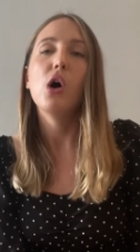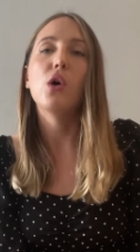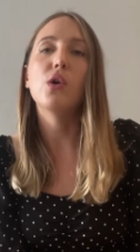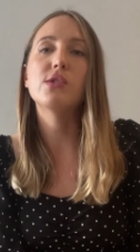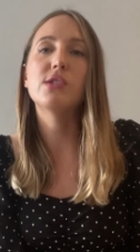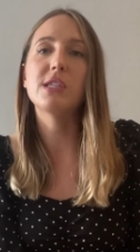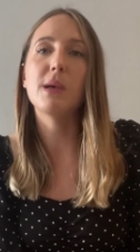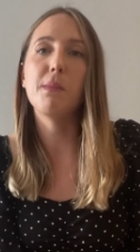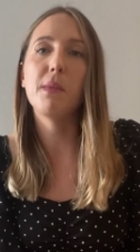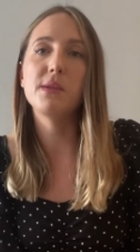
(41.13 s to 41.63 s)
or
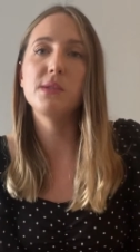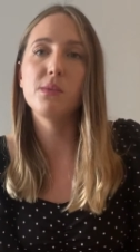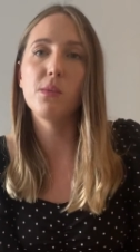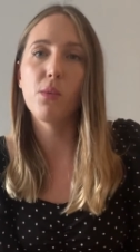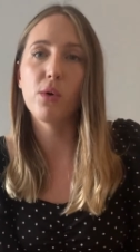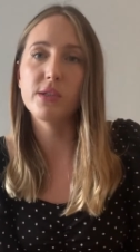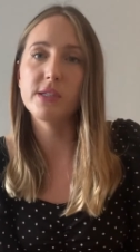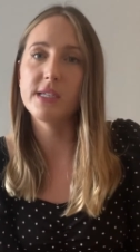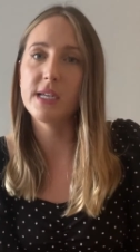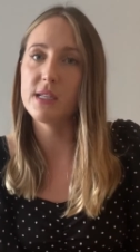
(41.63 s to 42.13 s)
someone
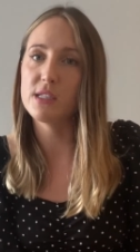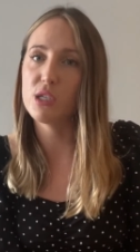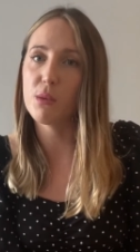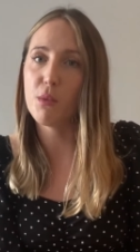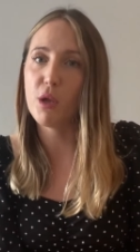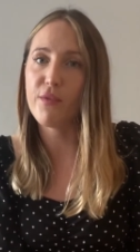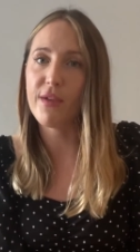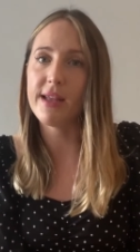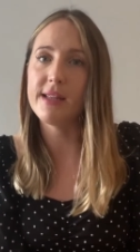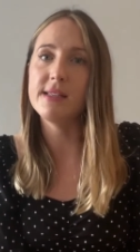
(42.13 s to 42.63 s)
wanting to
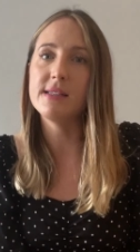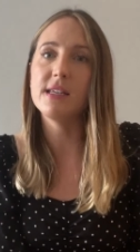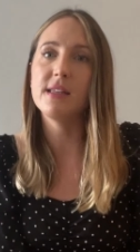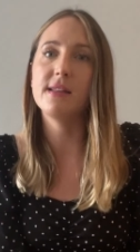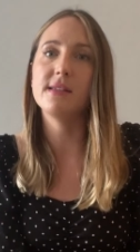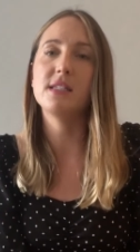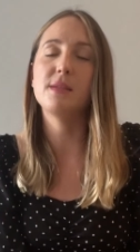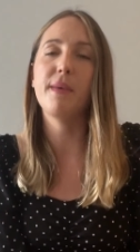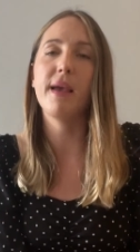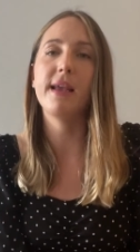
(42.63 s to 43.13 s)
move into
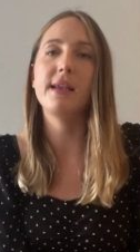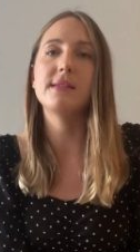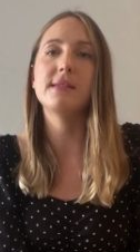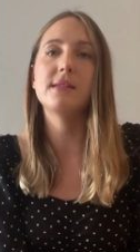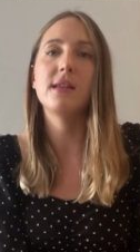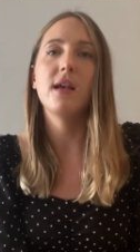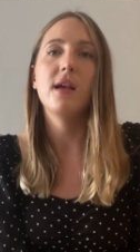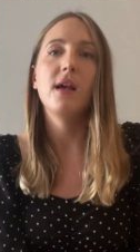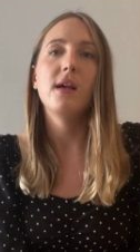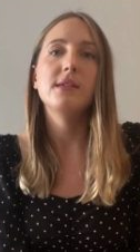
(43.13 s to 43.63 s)
the space,